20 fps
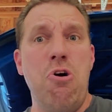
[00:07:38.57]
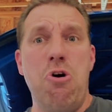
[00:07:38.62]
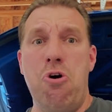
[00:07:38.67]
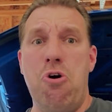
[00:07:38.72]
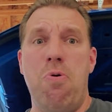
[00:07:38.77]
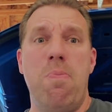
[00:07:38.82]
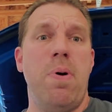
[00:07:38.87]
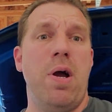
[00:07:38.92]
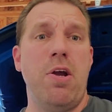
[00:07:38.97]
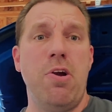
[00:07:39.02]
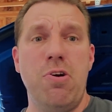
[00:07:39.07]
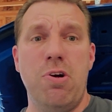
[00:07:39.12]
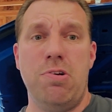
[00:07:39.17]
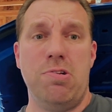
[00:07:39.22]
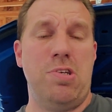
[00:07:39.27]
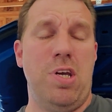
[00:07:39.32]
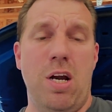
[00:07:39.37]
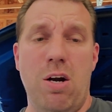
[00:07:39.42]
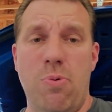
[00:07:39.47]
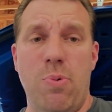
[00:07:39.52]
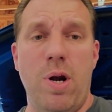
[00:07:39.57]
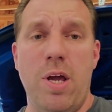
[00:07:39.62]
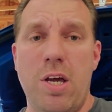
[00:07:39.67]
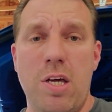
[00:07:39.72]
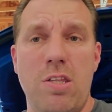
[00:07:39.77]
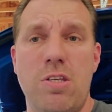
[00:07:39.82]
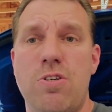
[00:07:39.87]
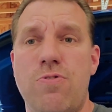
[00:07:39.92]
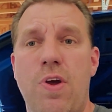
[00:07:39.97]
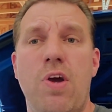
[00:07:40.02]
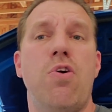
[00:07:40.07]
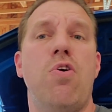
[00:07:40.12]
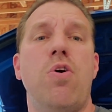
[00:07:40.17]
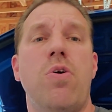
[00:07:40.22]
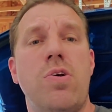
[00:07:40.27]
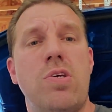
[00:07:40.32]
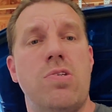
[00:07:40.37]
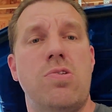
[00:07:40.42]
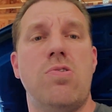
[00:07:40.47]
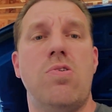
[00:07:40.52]
Oh my goodness, I don't want to get this vehicle
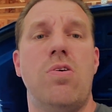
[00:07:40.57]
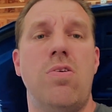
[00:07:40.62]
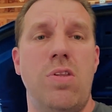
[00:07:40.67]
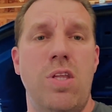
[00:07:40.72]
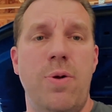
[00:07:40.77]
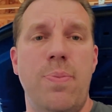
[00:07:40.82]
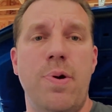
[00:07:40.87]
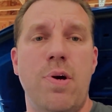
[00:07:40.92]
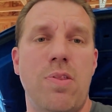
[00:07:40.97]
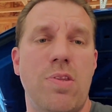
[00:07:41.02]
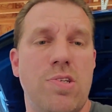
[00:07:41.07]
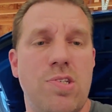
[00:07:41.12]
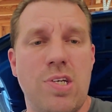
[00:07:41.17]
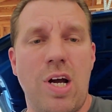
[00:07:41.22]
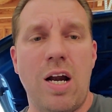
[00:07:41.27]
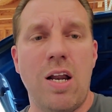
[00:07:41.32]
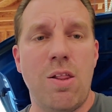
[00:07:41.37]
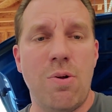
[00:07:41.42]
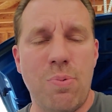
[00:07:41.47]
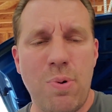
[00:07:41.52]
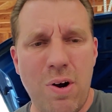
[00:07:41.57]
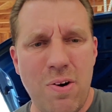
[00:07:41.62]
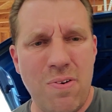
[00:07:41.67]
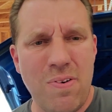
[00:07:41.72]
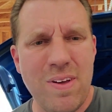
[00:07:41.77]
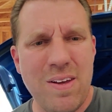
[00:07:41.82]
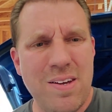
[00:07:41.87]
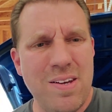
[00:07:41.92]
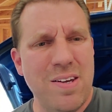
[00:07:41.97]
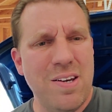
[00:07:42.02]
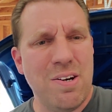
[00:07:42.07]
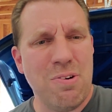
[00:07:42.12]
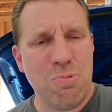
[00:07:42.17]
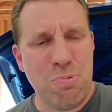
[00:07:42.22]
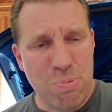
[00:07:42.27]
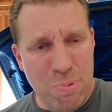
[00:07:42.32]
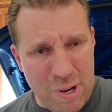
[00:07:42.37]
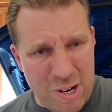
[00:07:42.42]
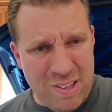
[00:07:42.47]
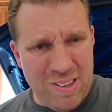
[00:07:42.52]
because it's going to leave me on the side of the road.
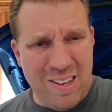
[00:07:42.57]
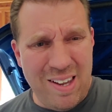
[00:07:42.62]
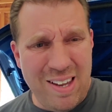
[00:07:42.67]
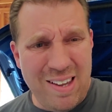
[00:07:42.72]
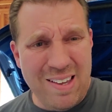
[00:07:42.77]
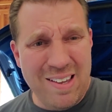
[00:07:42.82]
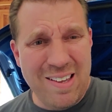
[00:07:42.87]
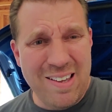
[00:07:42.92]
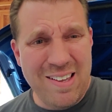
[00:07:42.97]
Really?